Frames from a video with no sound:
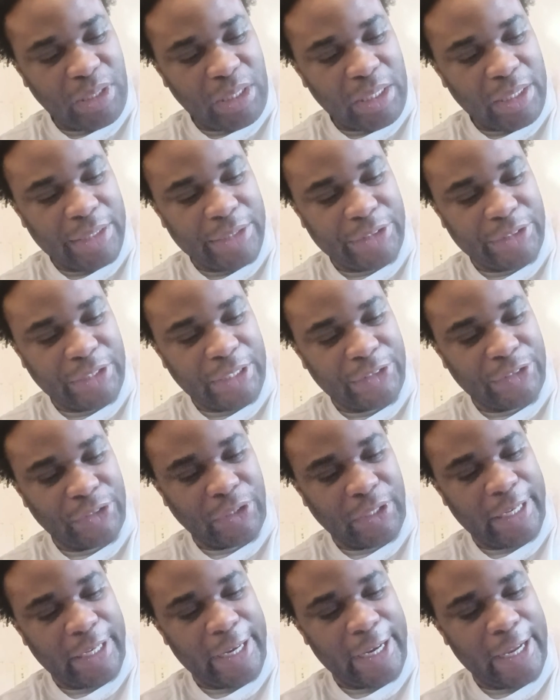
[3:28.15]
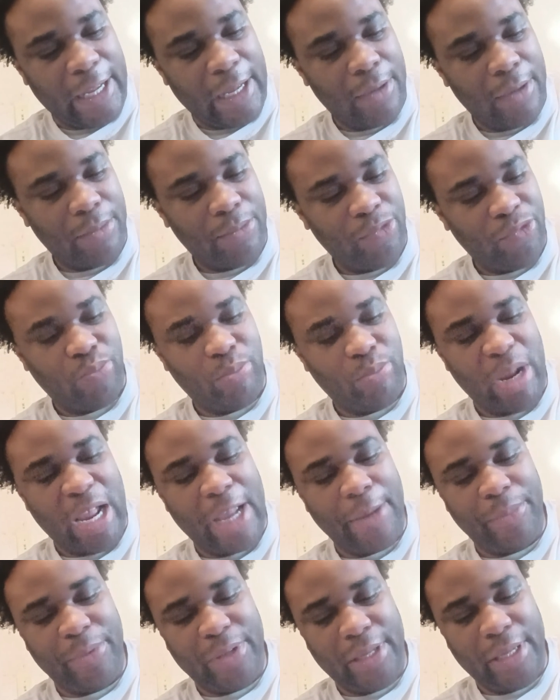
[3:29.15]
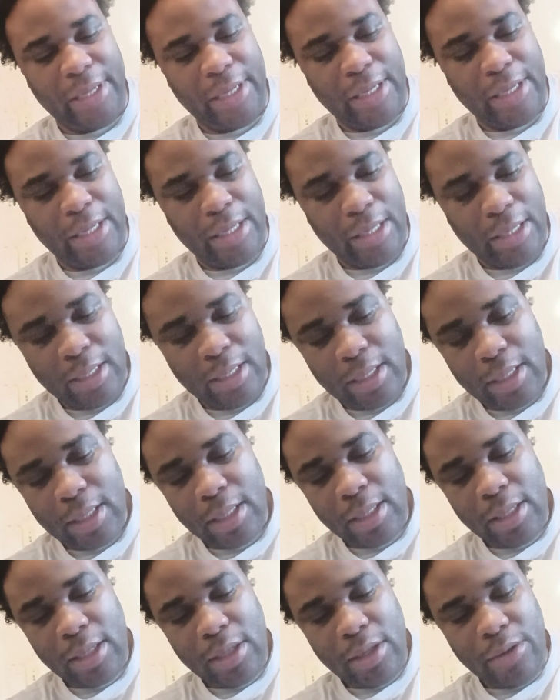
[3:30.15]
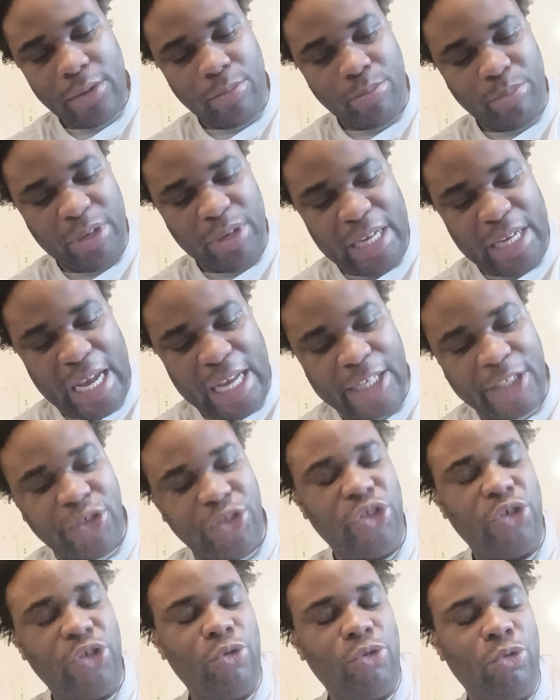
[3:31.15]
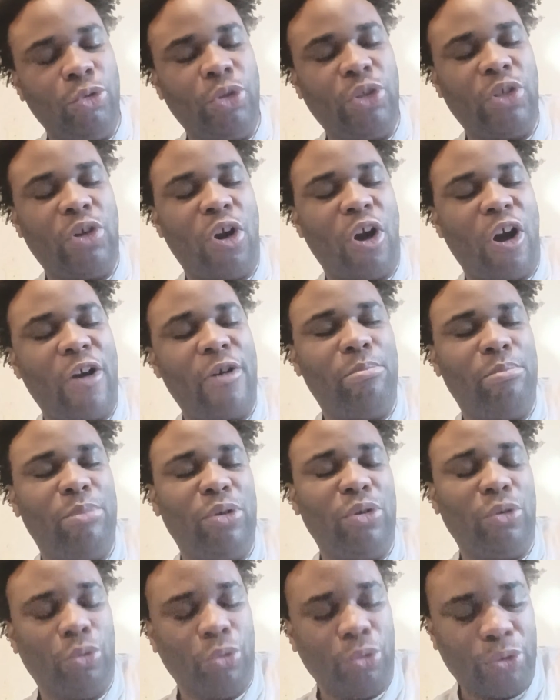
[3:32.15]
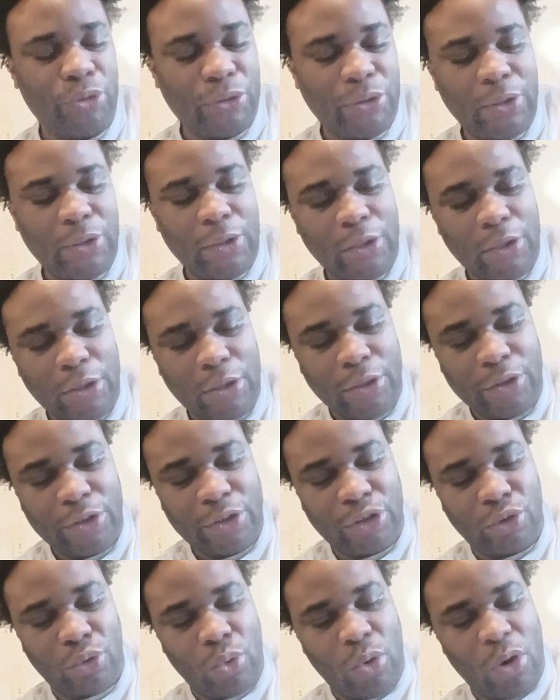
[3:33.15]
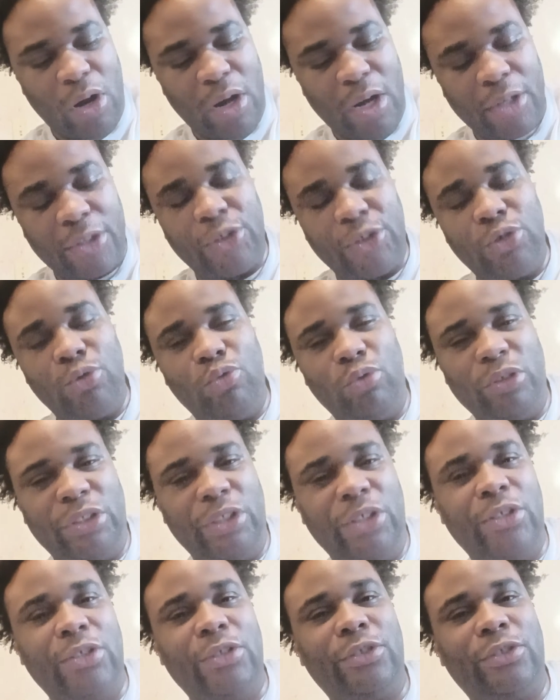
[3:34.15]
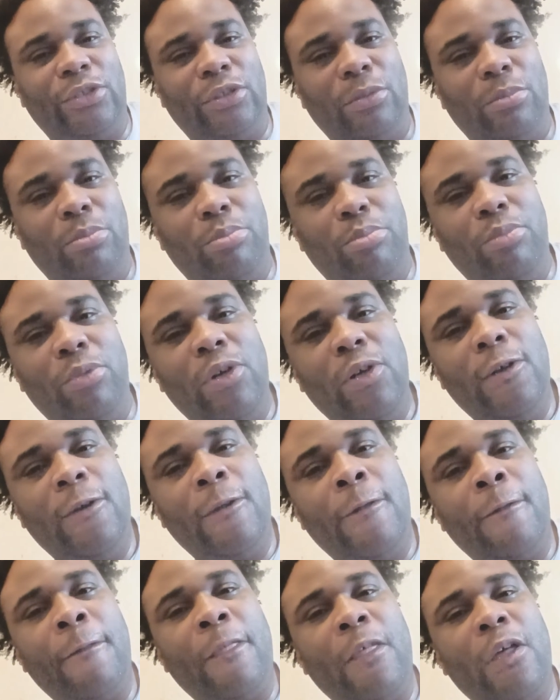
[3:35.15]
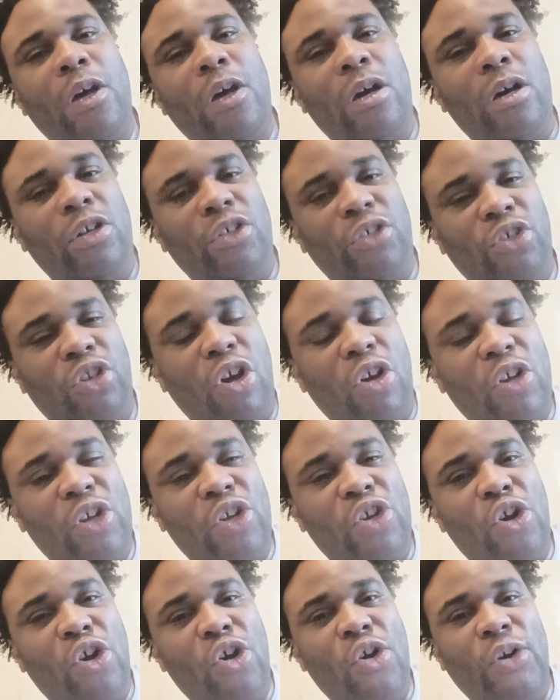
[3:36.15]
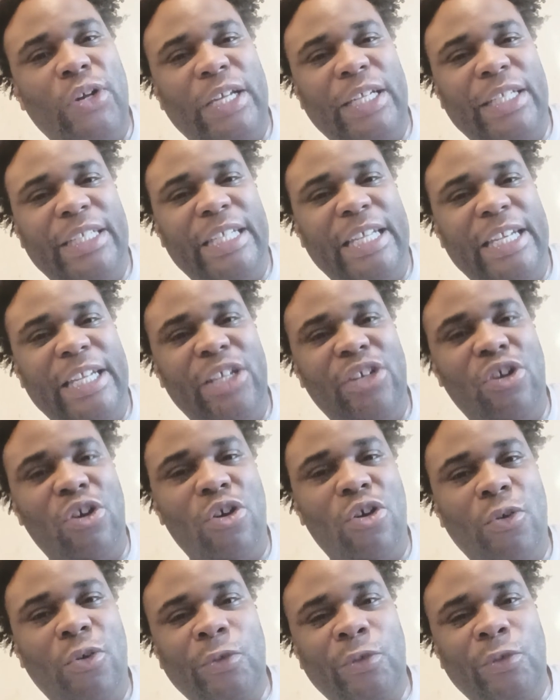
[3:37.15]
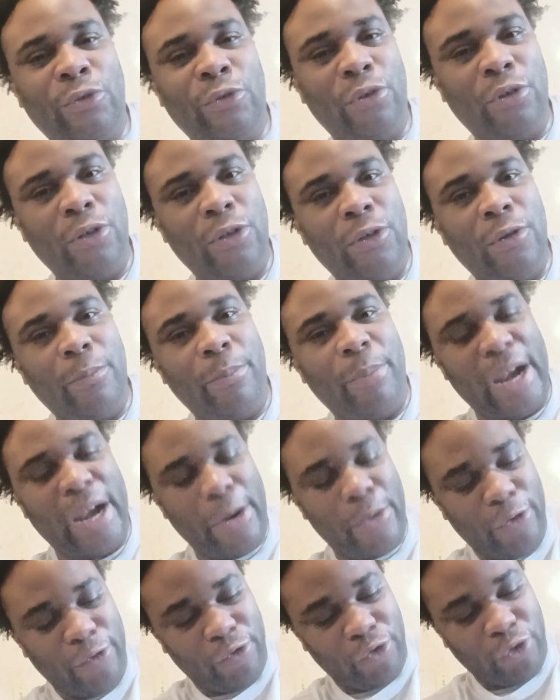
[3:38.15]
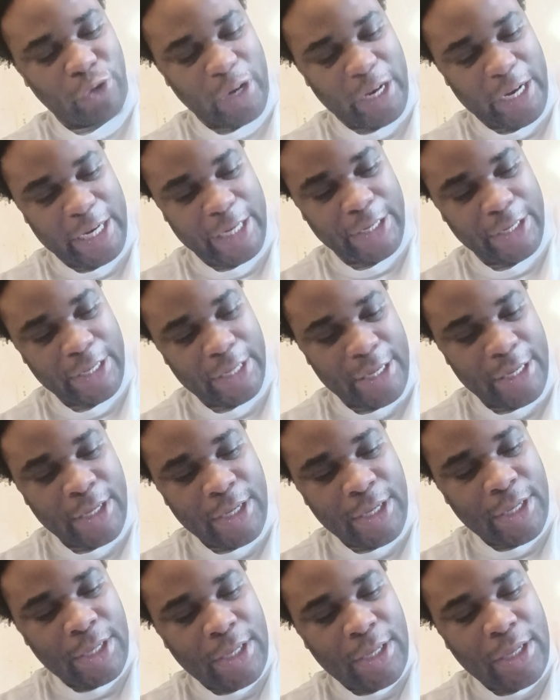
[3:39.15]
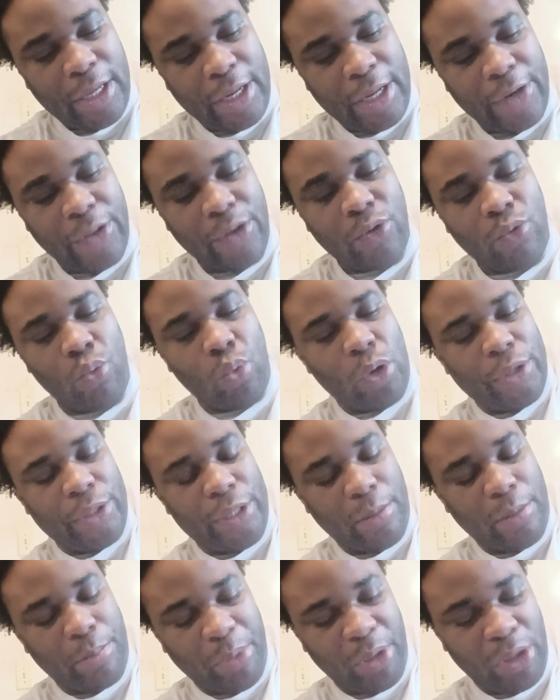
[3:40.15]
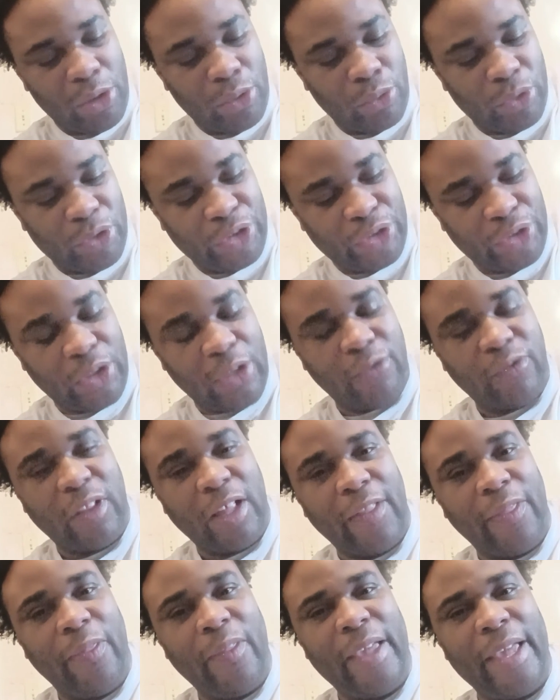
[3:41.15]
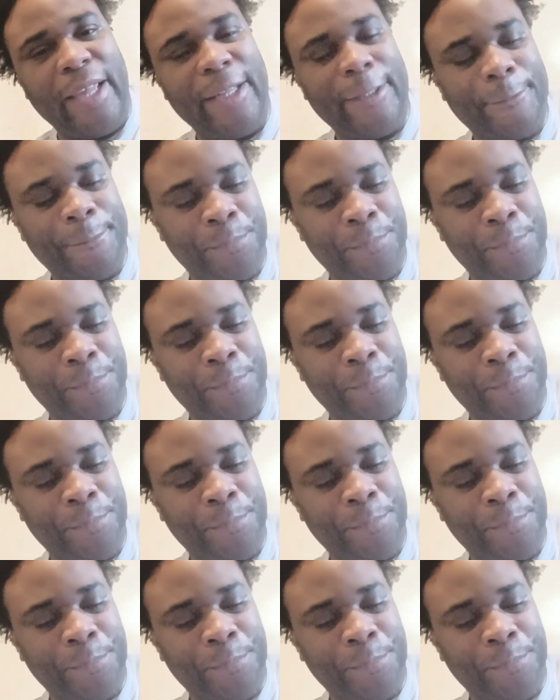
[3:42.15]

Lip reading: essentially a map key, banana juice, heart boost, squawks, which is the Donkey Kong and Diddy Kong's parrot friend, and the one up balloon and stuff like that.